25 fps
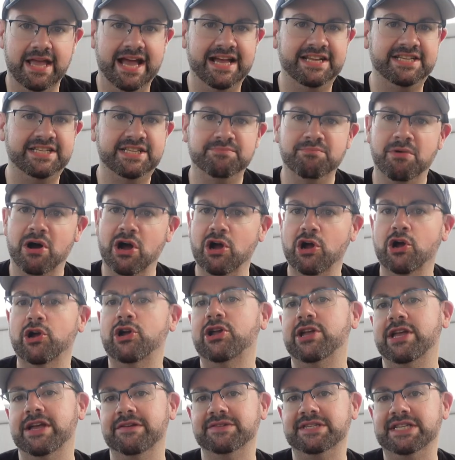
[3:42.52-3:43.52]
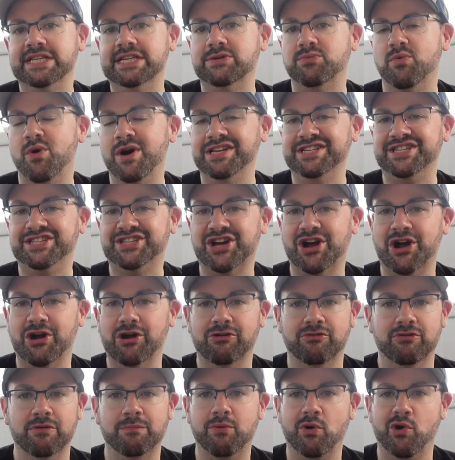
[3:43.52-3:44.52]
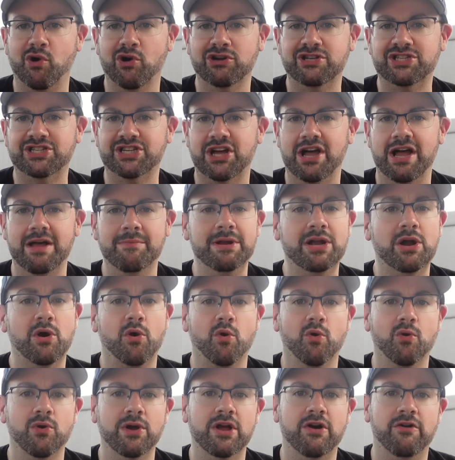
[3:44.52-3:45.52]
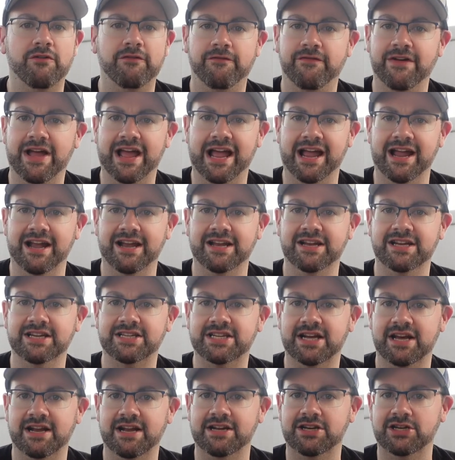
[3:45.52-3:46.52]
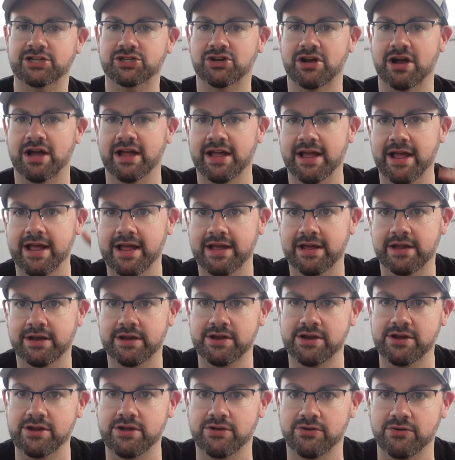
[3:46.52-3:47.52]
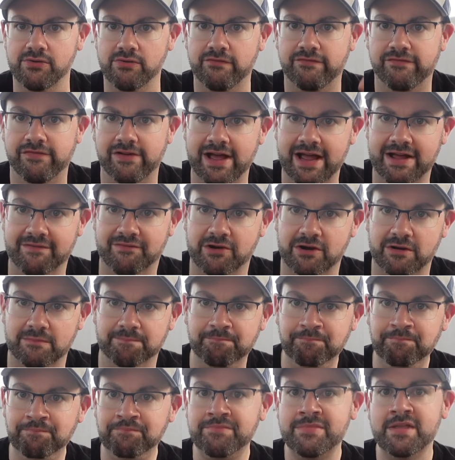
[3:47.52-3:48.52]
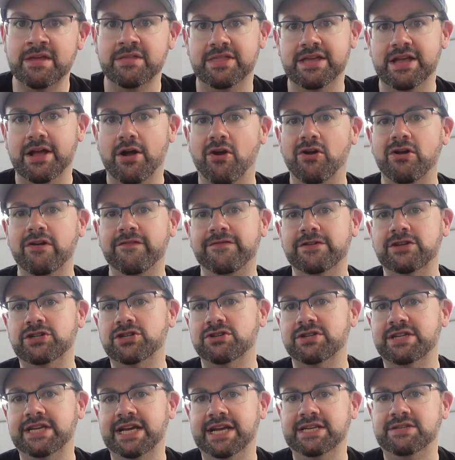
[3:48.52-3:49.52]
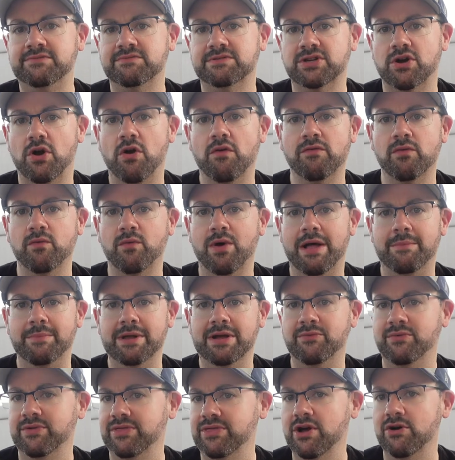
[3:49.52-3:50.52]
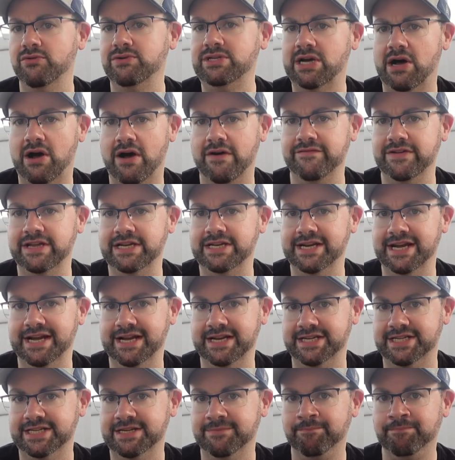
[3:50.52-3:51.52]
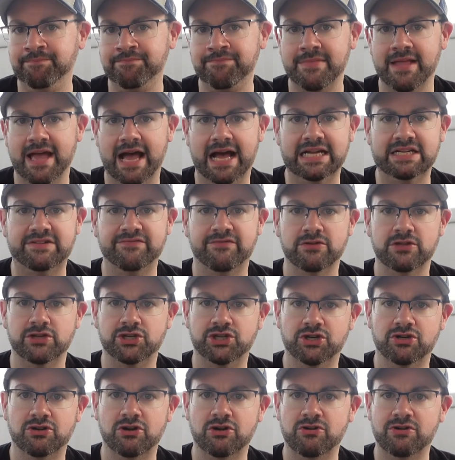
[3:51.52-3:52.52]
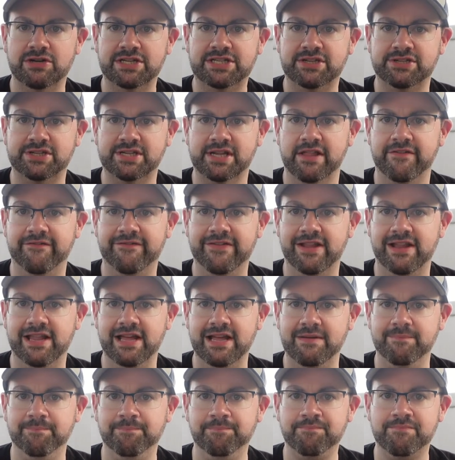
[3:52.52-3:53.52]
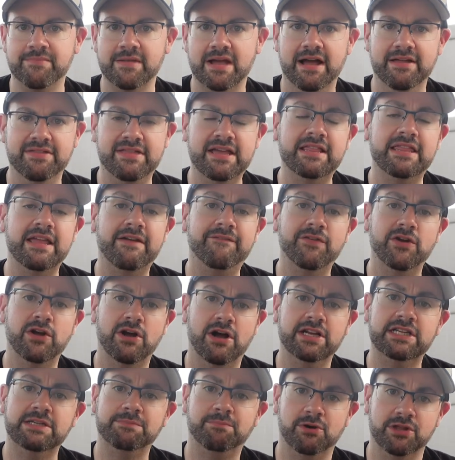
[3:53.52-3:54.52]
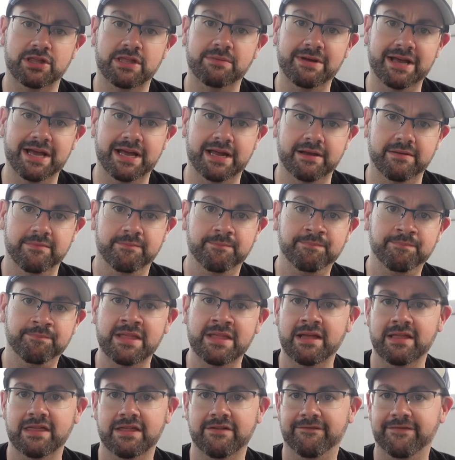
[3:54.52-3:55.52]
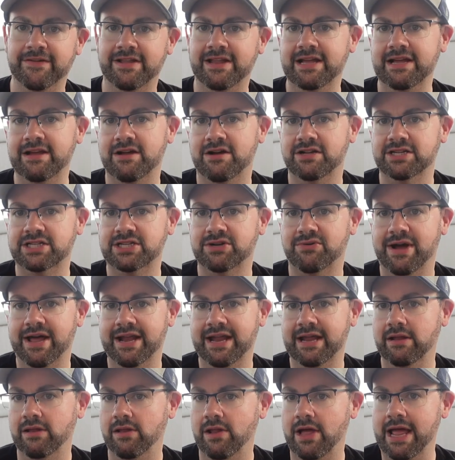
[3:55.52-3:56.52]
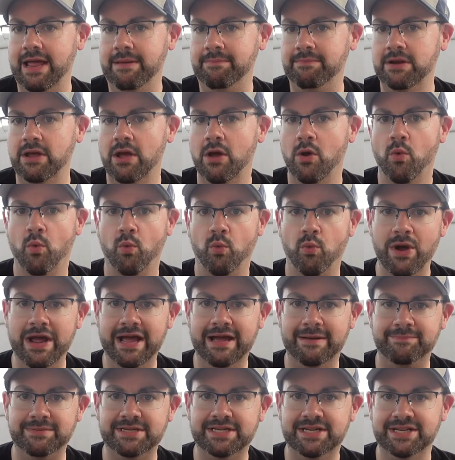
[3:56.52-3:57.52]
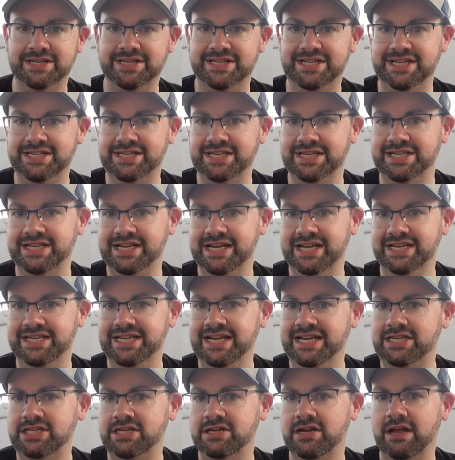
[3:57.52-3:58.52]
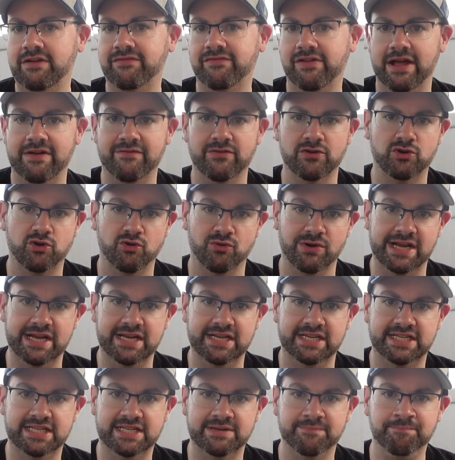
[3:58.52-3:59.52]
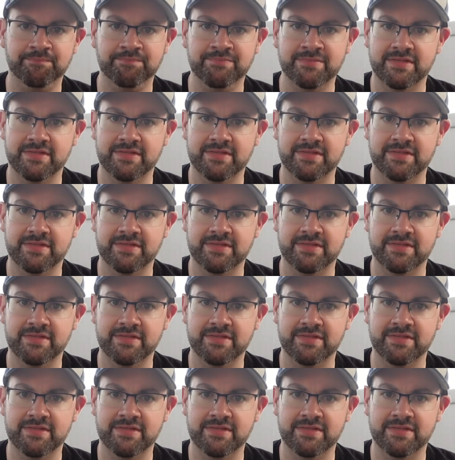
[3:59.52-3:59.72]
S. Mark gives these one star and reports, I'm an Oreo fan and decided to try a new flavor. The artificial taste was overwhelming with no toffee taste. As for the sugar crystals in the filling, I think they forgot to put them in. The filling also had a light, whipped consistency and tasted like flavored grease.